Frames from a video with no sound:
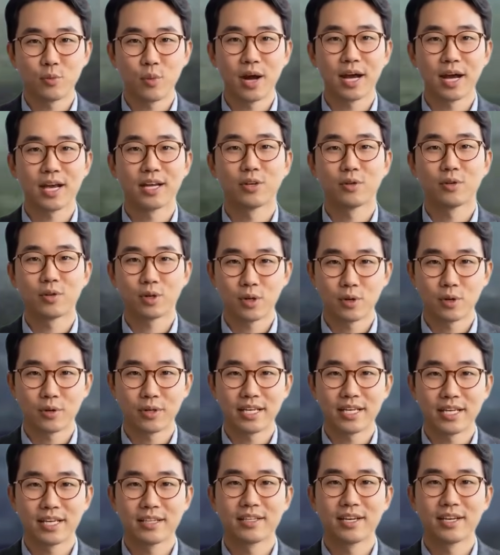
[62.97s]
A second
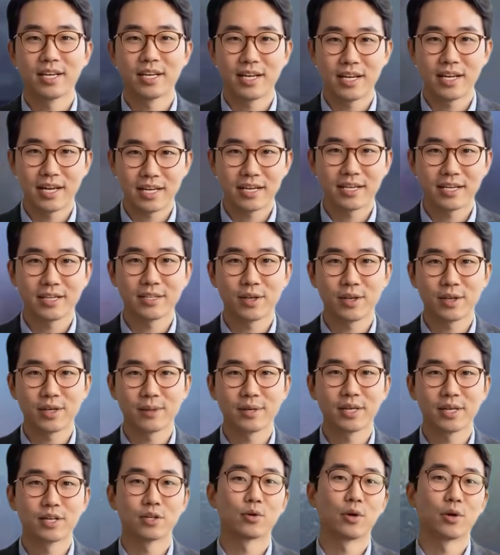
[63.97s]
enemy armored vehicle is
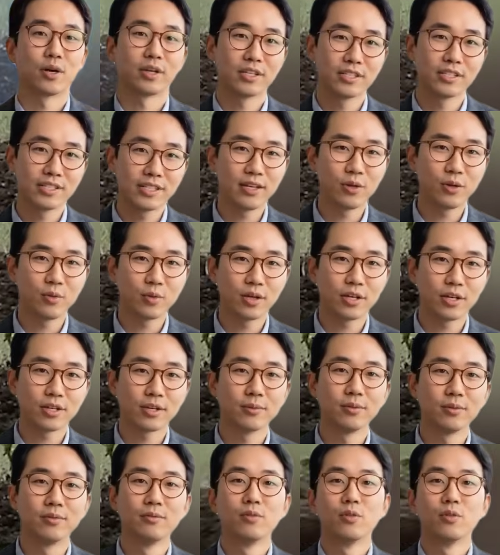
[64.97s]
catastrophically destroyed,